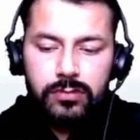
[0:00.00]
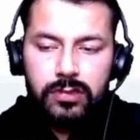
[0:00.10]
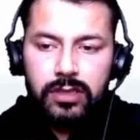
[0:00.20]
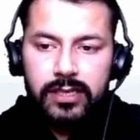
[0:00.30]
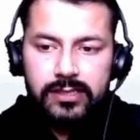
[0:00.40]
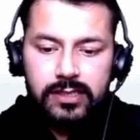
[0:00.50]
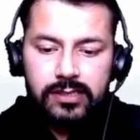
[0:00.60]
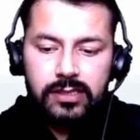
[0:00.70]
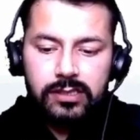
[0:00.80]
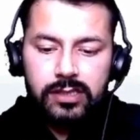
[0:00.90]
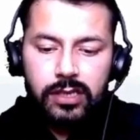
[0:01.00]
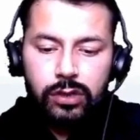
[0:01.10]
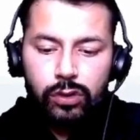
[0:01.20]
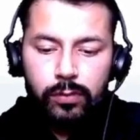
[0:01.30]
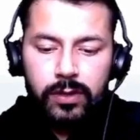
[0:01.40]
let's discuss the
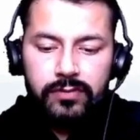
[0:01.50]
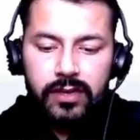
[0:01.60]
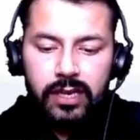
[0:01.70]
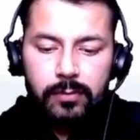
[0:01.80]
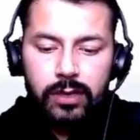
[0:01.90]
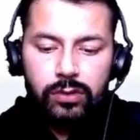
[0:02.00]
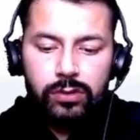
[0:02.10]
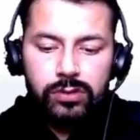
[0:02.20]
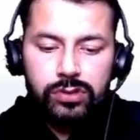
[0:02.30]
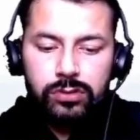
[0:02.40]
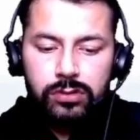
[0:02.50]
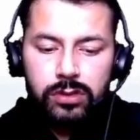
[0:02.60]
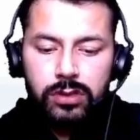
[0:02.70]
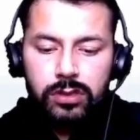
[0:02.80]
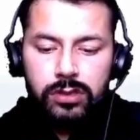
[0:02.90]
global variable also,
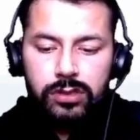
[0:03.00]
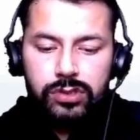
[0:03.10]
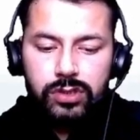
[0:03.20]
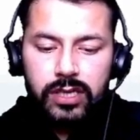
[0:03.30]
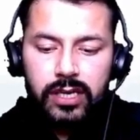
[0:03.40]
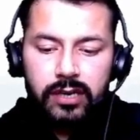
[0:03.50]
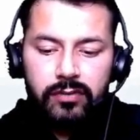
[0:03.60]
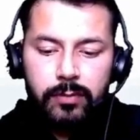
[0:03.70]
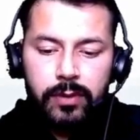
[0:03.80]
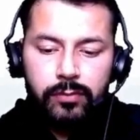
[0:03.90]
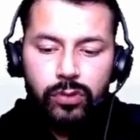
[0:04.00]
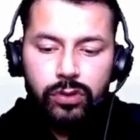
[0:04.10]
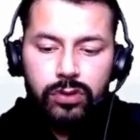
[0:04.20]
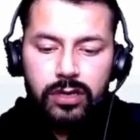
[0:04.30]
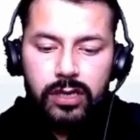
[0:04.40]
so that it will be
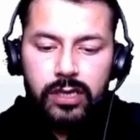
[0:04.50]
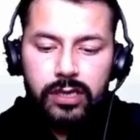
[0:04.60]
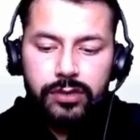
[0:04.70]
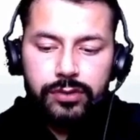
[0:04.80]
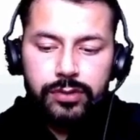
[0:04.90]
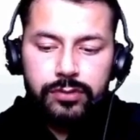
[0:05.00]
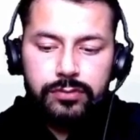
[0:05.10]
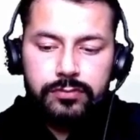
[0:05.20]
more clear to you.